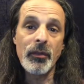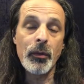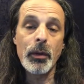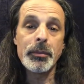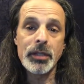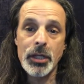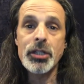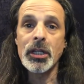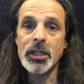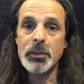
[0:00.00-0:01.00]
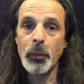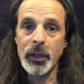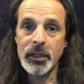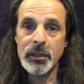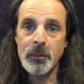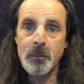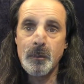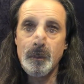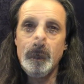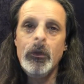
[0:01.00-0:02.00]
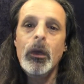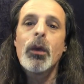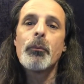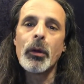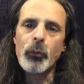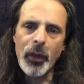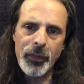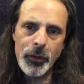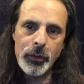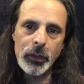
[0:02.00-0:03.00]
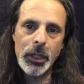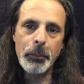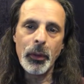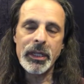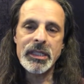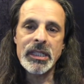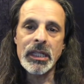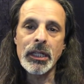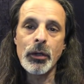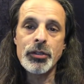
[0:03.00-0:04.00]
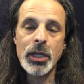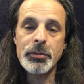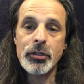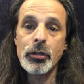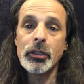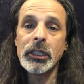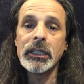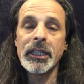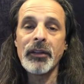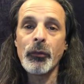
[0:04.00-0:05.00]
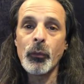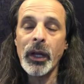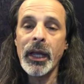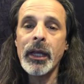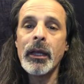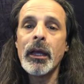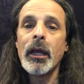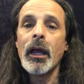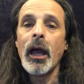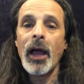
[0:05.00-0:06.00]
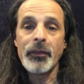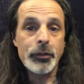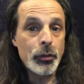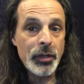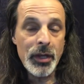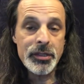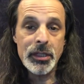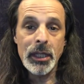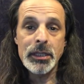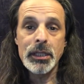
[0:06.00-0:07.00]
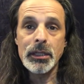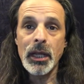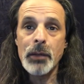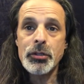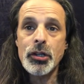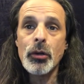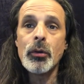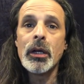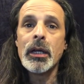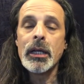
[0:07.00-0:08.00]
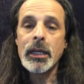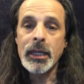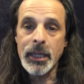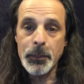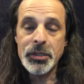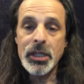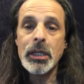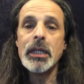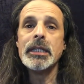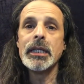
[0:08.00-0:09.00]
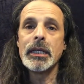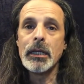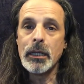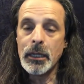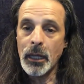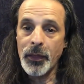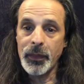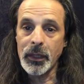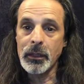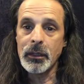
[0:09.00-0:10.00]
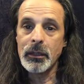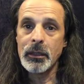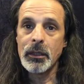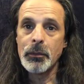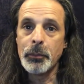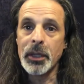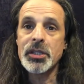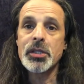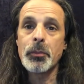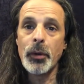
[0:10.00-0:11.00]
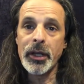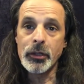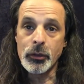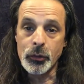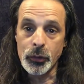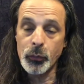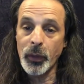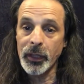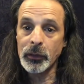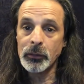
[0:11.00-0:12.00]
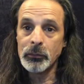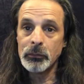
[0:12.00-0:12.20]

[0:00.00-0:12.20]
of their reputation at this point. But with their newly appointed CEO, James Curley, leading the way, at the 2019 NAMM show, Gibson did nothing but spread goodwill